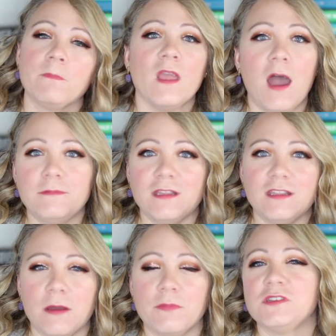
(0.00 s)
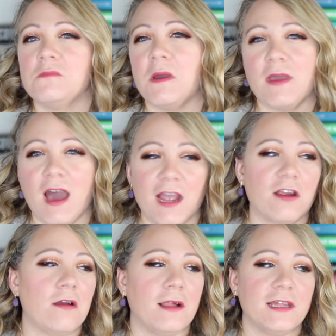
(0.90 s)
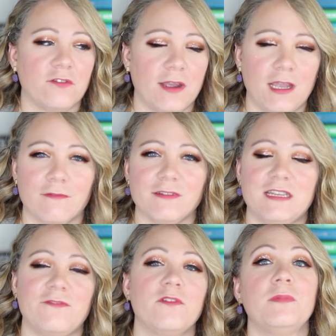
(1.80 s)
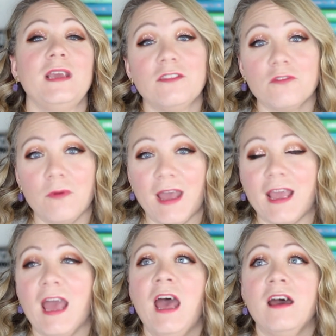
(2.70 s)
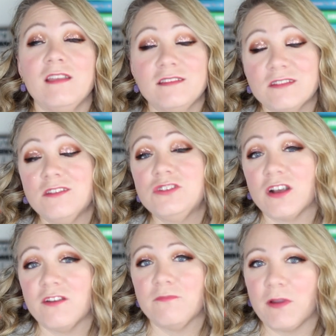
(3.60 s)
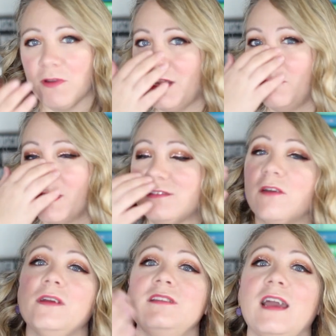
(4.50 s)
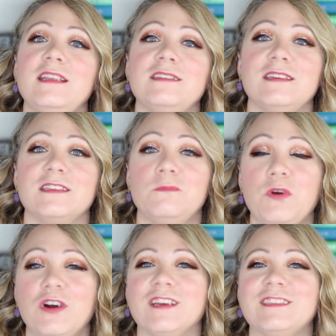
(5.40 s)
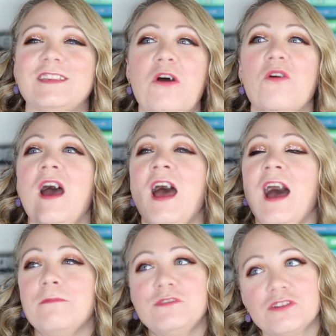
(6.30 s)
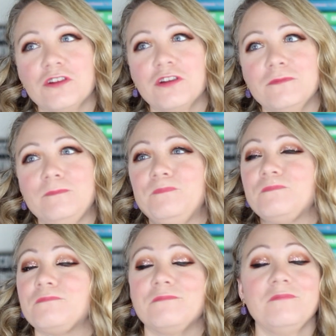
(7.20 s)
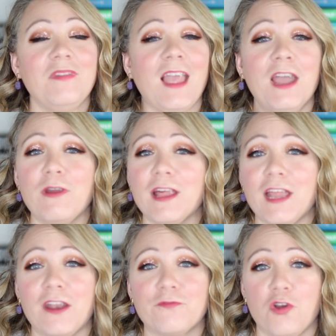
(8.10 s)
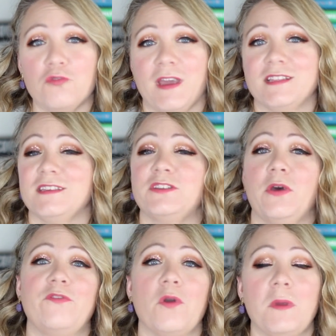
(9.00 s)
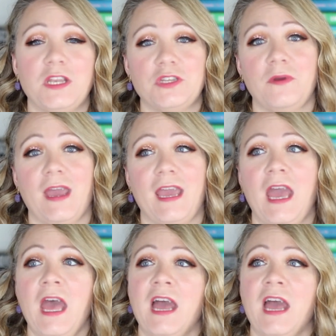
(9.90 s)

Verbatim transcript: update the numbers. It might be higher. I'll leave it right here if it's different. But either way, that's a good chunk of my reading because I read 96 books. So I'm sure I read a lot of romances, so if you want me to do a